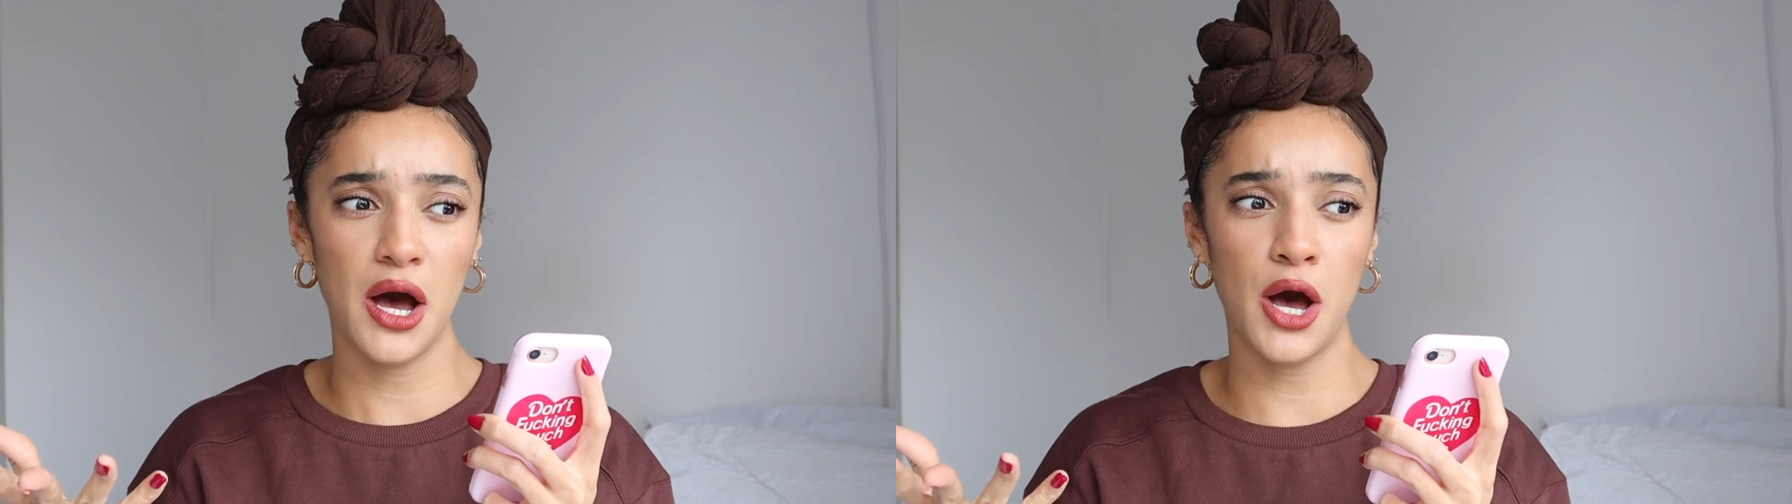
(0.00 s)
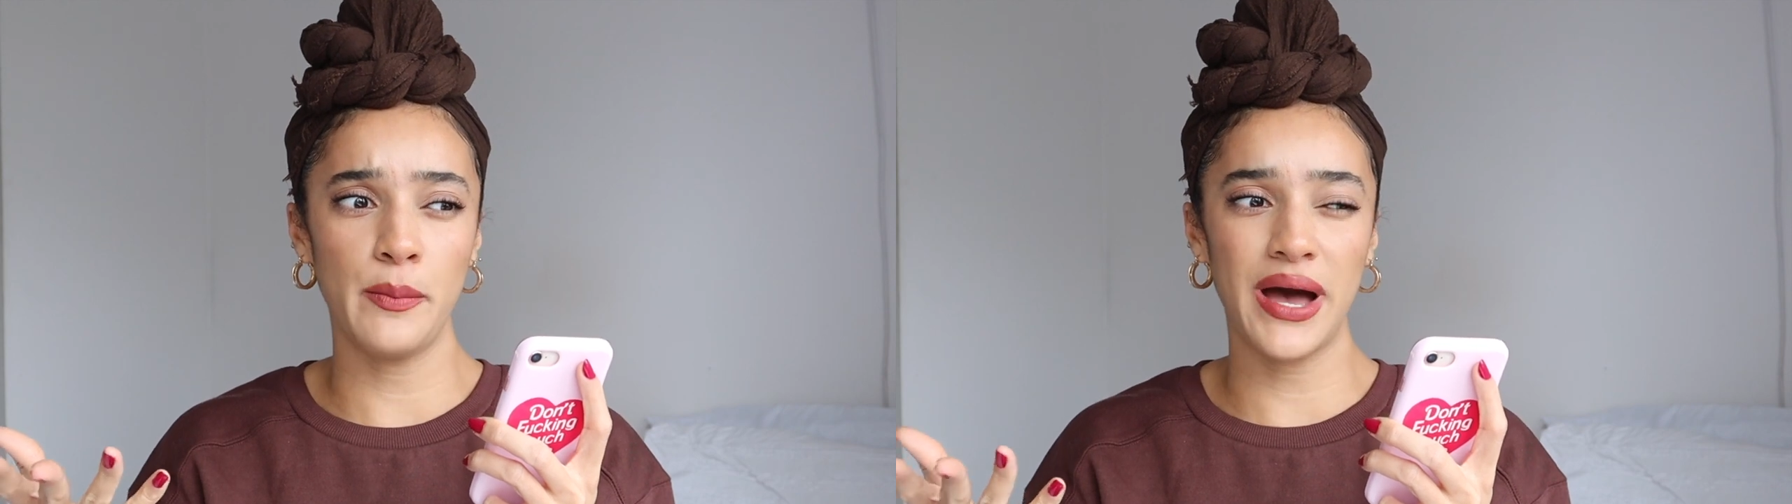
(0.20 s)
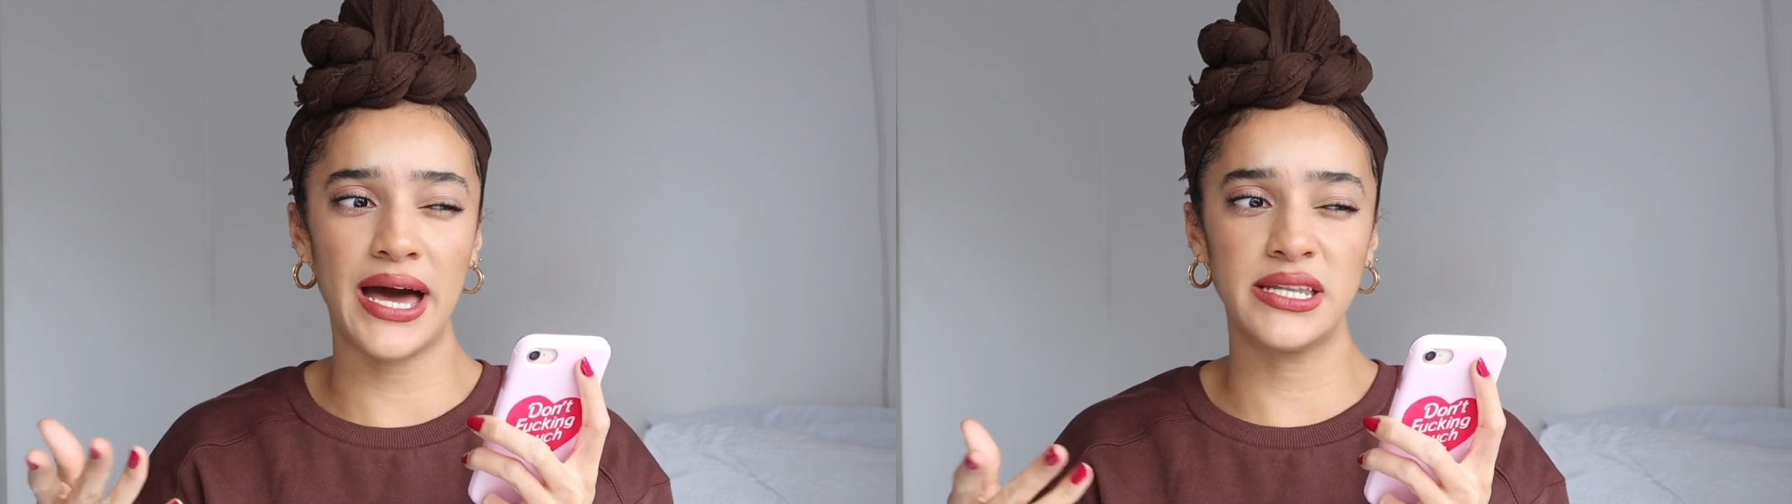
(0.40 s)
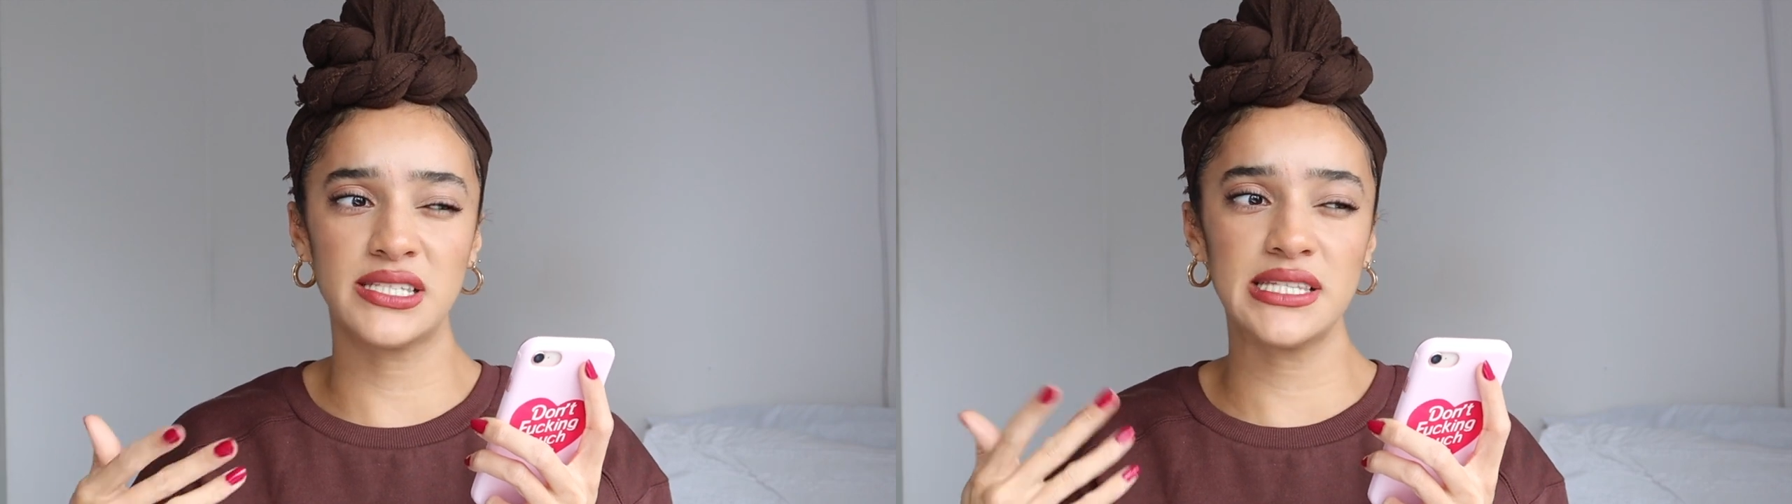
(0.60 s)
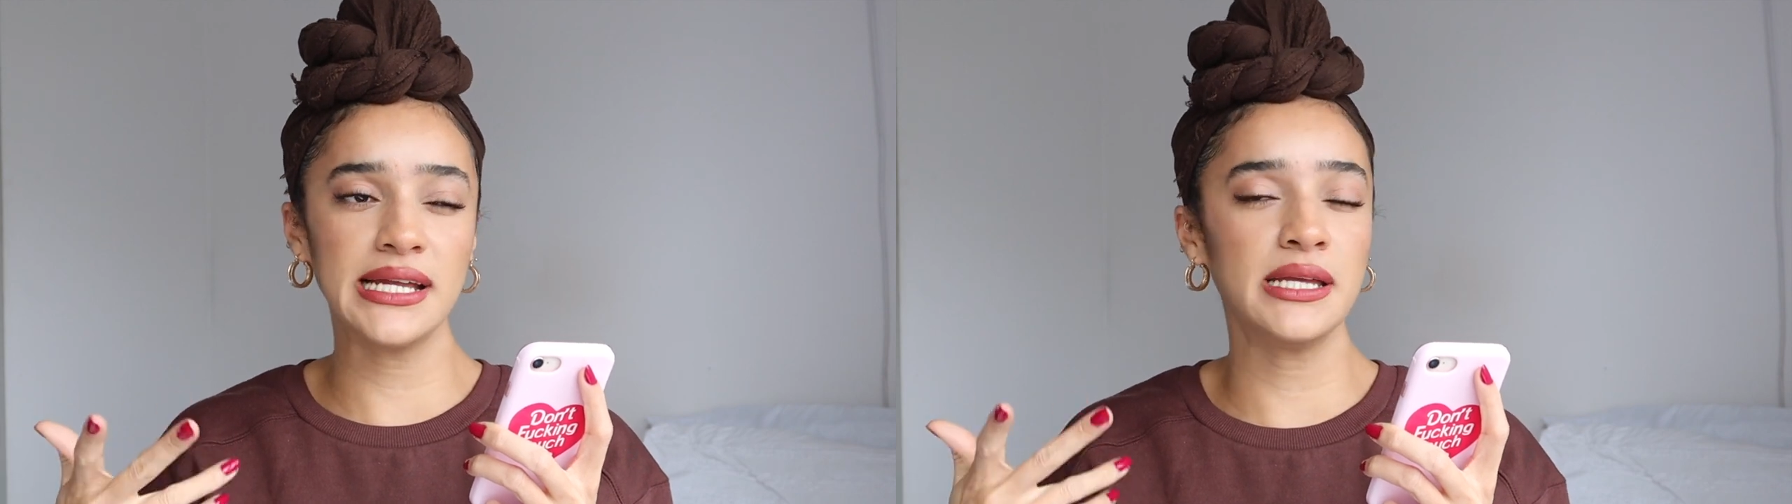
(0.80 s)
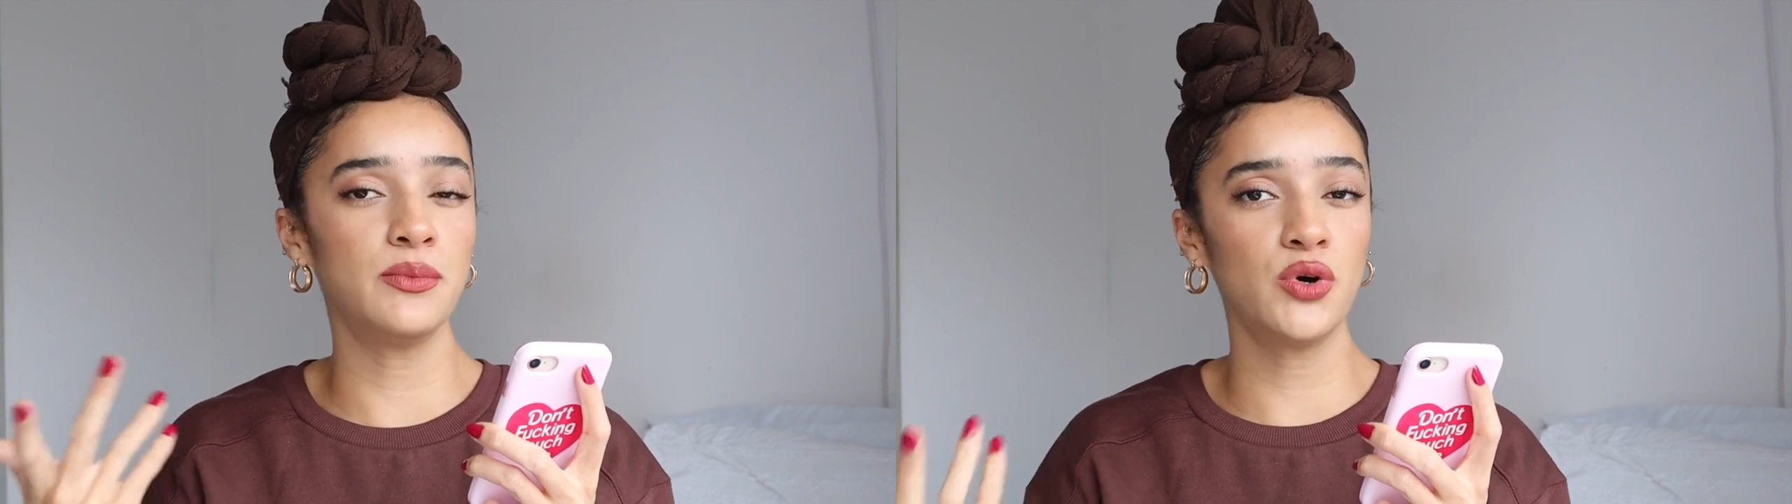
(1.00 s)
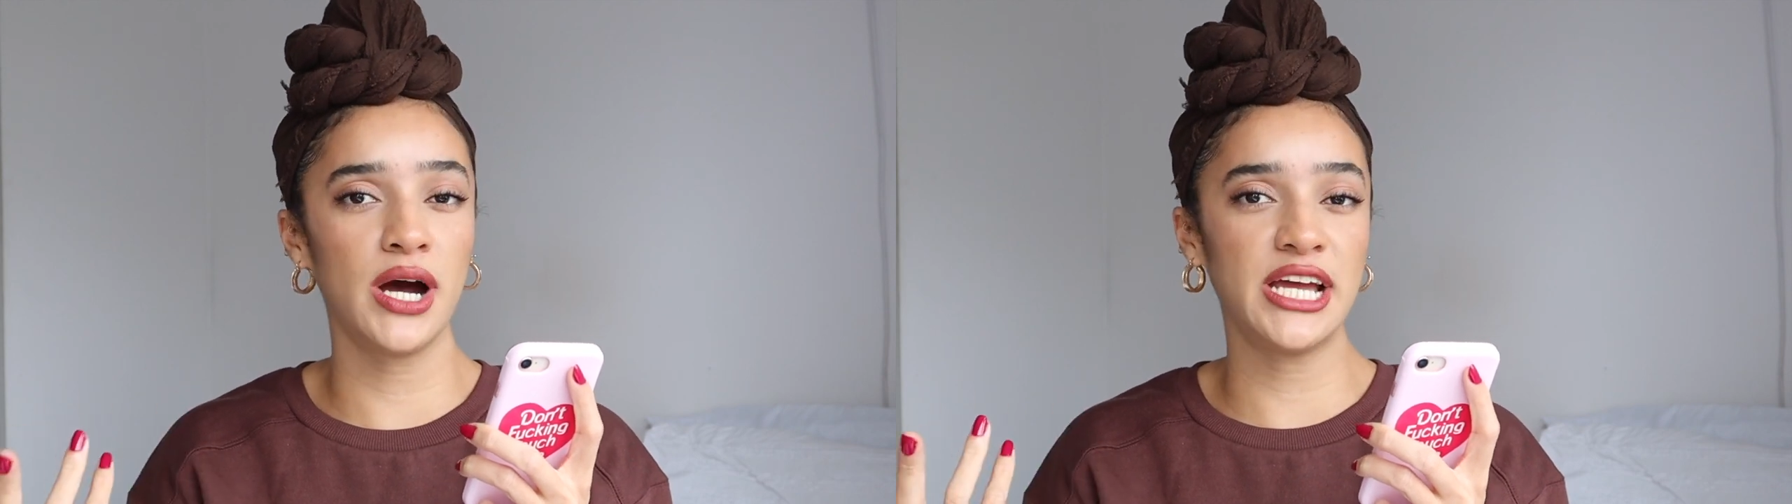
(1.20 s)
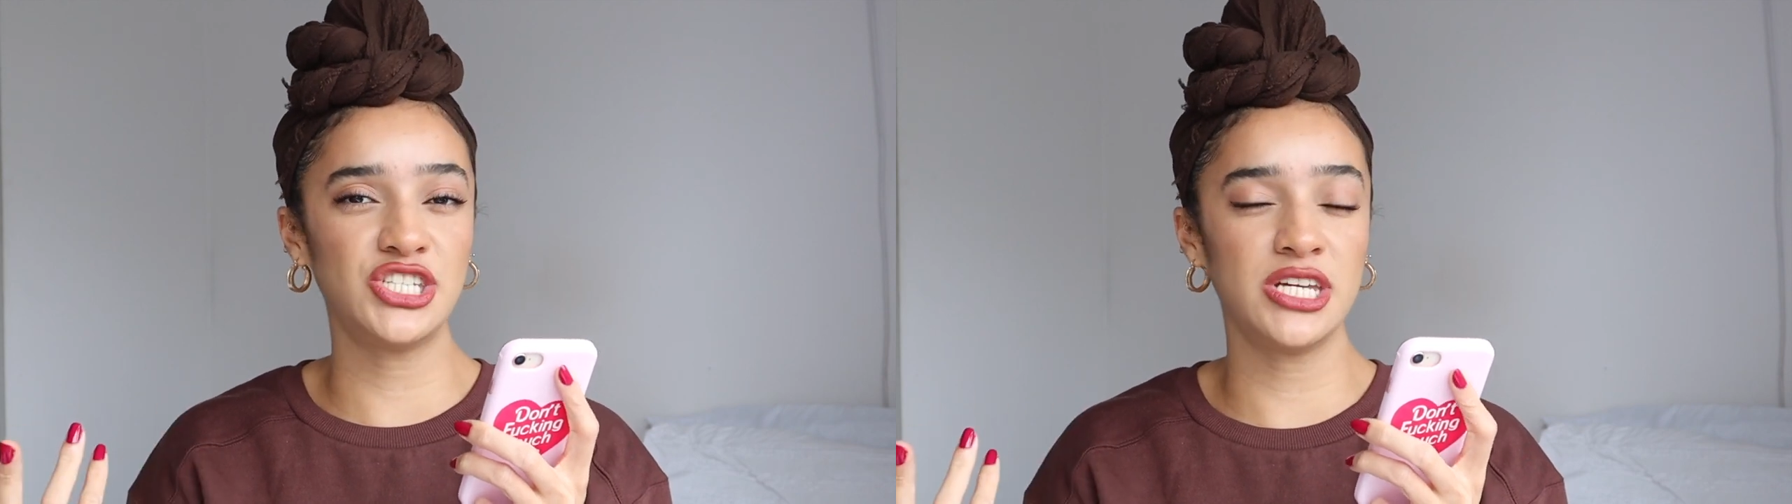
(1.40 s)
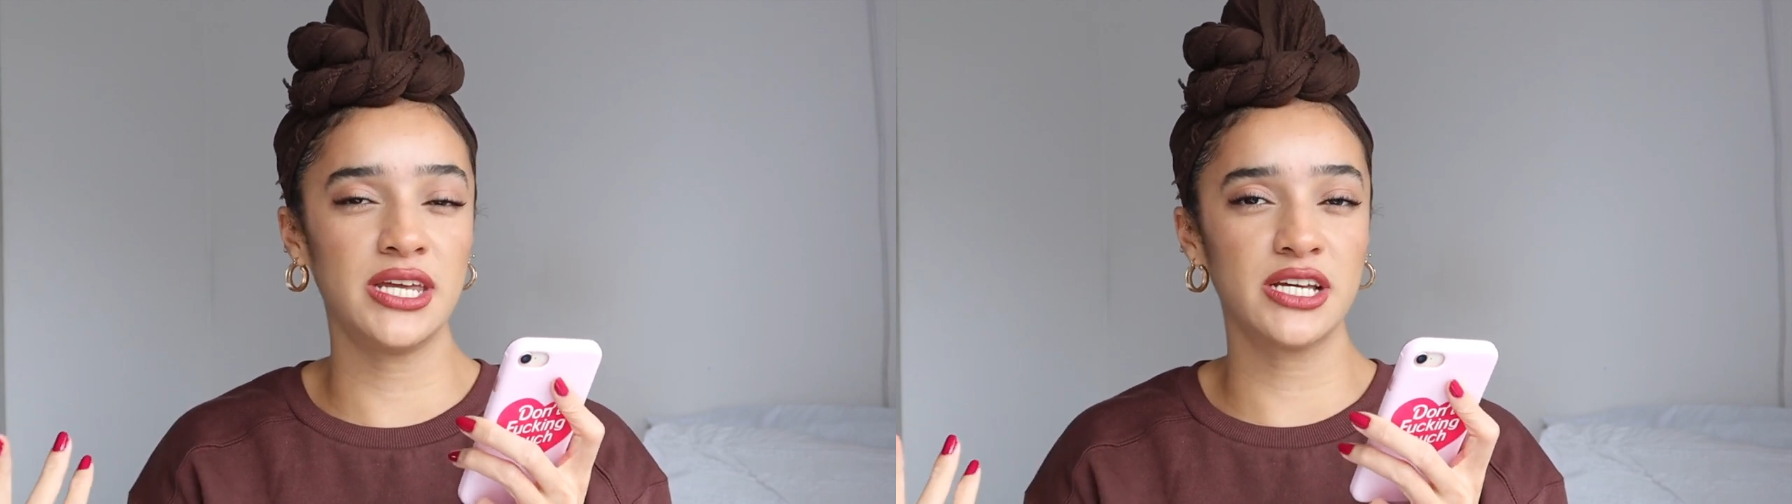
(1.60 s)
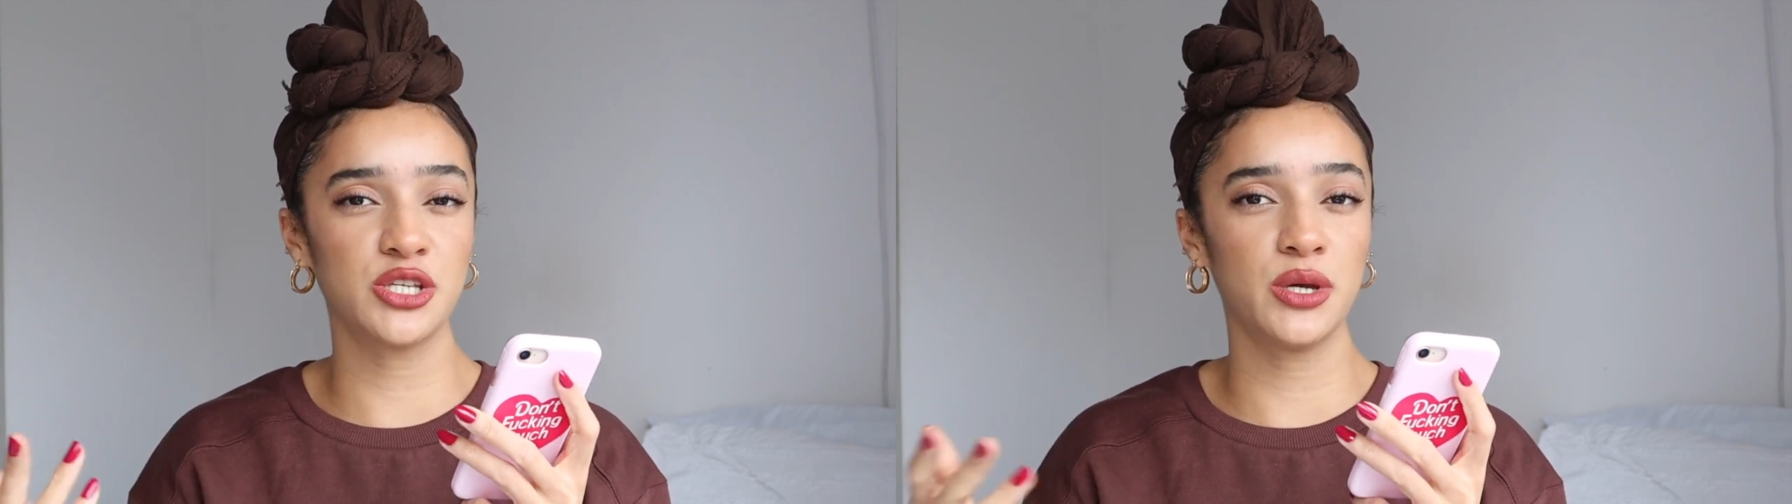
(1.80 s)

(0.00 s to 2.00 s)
and slightly more hygienic.